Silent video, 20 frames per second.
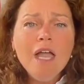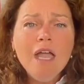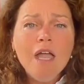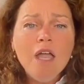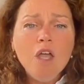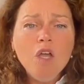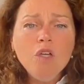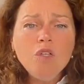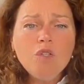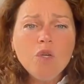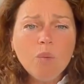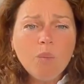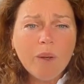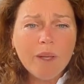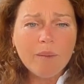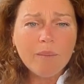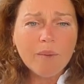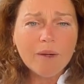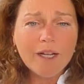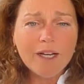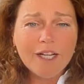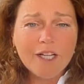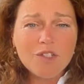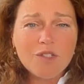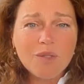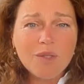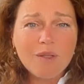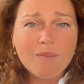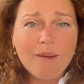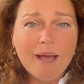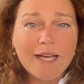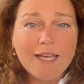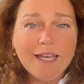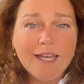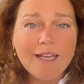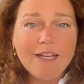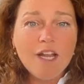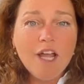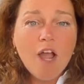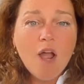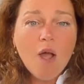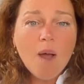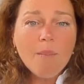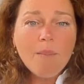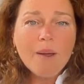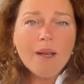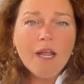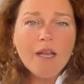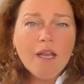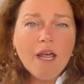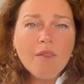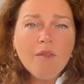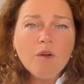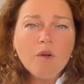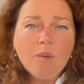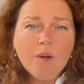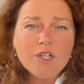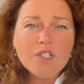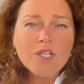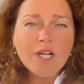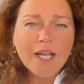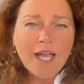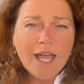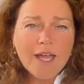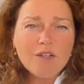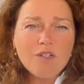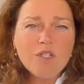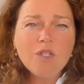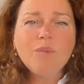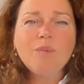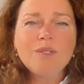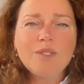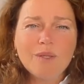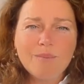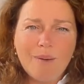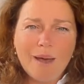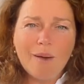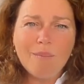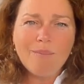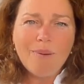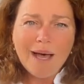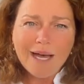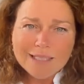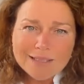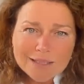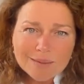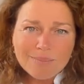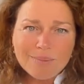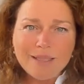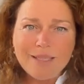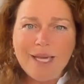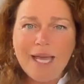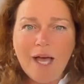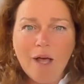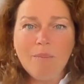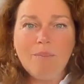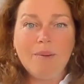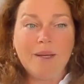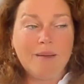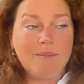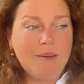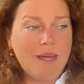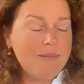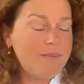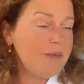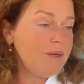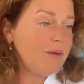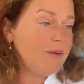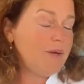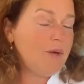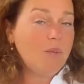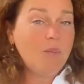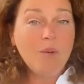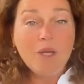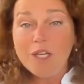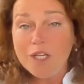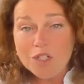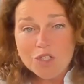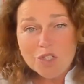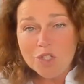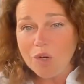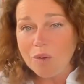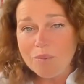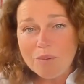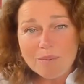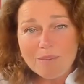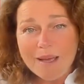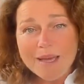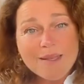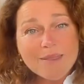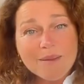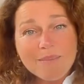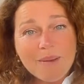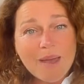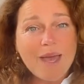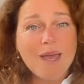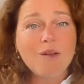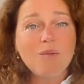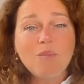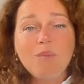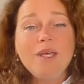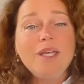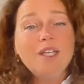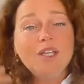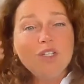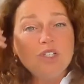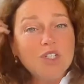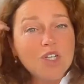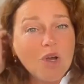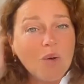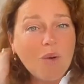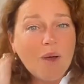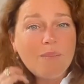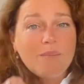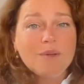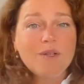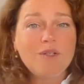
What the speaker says: So wait, we're going to get Judi back in. But another question I had too was about possibly helping. Maybe, you know, we can show up and make the bed. We can show up